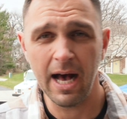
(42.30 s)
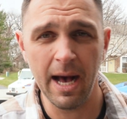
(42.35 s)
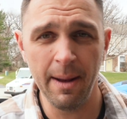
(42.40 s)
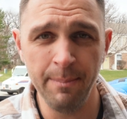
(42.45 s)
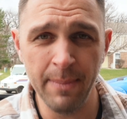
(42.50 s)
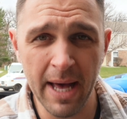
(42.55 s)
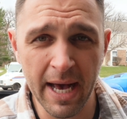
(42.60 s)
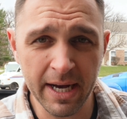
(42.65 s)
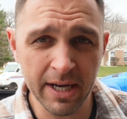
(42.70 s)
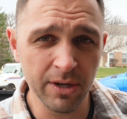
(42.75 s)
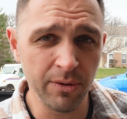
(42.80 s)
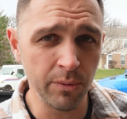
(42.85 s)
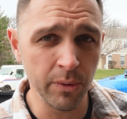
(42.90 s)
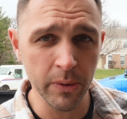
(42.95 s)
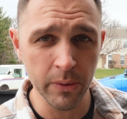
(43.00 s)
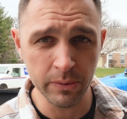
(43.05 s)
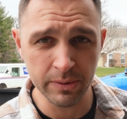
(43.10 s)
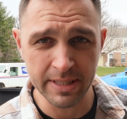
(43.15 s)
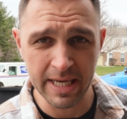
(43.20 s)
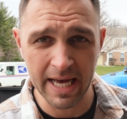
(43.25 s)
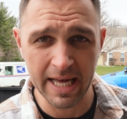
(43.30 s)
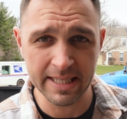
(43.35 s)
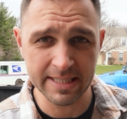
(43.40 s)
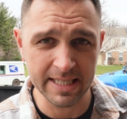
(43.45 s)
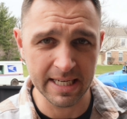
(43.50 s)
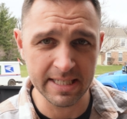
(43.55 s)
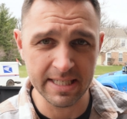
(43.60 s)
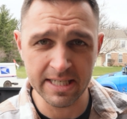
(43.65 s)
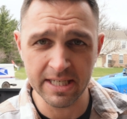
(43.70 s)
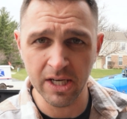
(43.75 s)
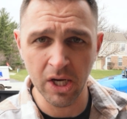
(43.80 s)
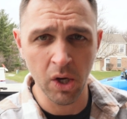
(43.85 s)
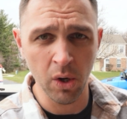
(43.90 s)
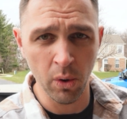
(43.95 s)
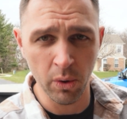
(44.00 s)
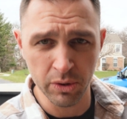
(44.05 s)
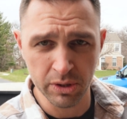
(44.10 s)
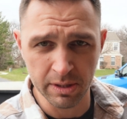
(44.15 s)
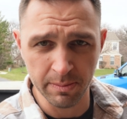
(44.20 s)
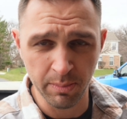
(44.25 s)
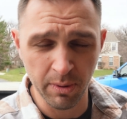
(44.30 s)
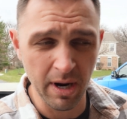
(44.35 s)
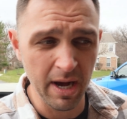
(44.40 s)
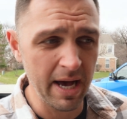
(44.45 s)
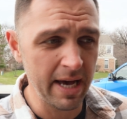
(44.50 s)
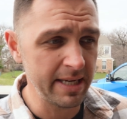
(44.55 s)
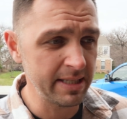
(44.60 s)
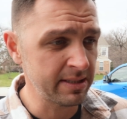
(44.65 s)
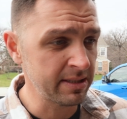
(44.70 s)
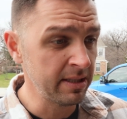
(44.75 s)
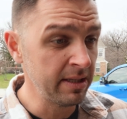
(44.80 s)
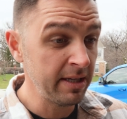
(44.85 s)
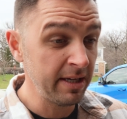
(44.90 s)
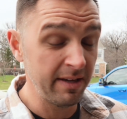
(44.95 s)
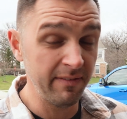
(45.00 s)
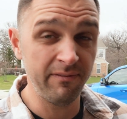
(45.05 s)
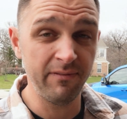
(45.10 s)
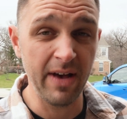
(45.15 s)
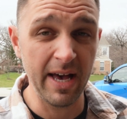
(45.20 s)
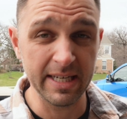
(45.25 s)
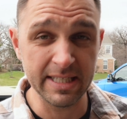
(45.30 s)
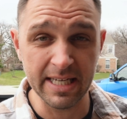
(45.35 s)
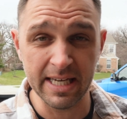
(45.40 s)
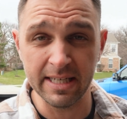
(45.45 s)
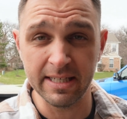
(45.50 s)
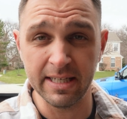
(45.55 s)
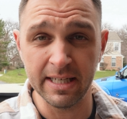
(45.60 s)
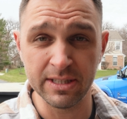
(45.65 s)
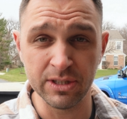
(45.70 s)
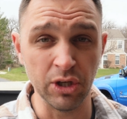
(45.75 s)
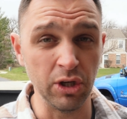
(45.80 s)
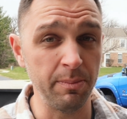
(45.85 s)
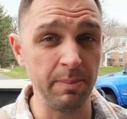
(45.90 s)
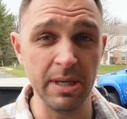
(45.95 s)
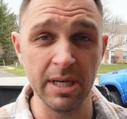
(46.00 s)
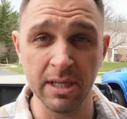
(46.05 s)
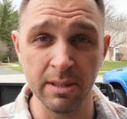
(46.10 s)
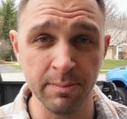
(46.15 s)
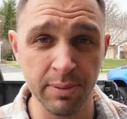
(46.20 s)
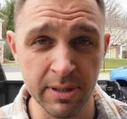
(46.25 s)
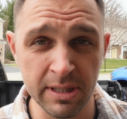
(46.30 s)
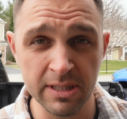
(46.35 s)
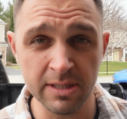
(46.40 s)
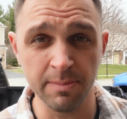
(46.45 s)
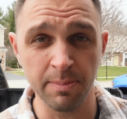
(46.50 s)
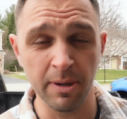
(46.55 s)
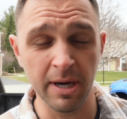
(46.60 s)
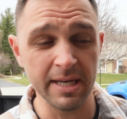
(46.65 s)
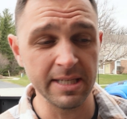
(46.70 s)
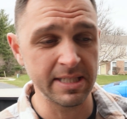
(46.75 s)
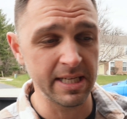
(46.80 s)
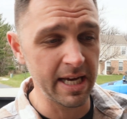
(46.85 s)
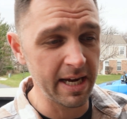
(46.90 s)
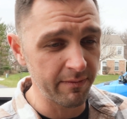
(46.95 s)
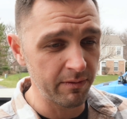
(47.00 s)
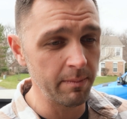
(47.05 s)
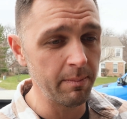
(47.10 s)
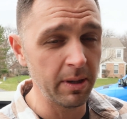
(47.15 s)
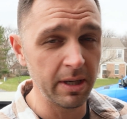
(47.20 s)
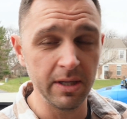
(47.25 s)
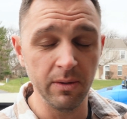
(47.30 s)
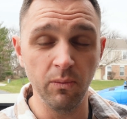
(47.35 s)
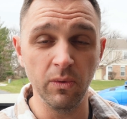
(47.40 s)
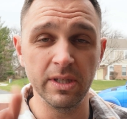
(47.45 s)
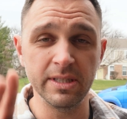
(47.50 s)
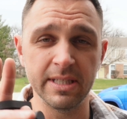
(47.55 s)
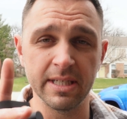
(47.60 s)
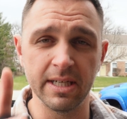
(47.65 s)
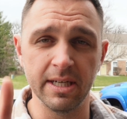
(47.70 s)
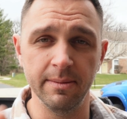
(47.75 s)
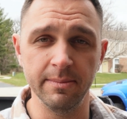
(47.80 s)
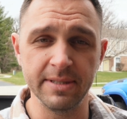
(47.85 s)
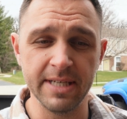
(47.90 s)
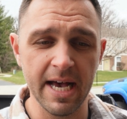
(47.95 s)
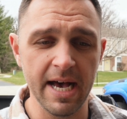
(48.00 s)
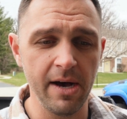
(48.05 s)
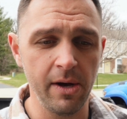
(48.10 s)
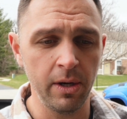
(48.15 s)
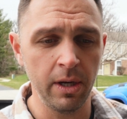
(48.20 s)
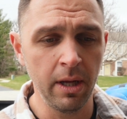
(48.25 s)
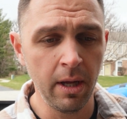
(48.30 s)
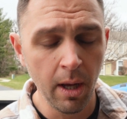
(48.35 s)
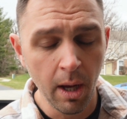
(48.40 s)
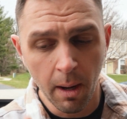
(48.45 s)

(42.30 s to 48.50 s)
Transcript: I'm not gonna ruin Don's idea or surprise. In fact, it's gonna be a complete surprise to everybody once it comes out.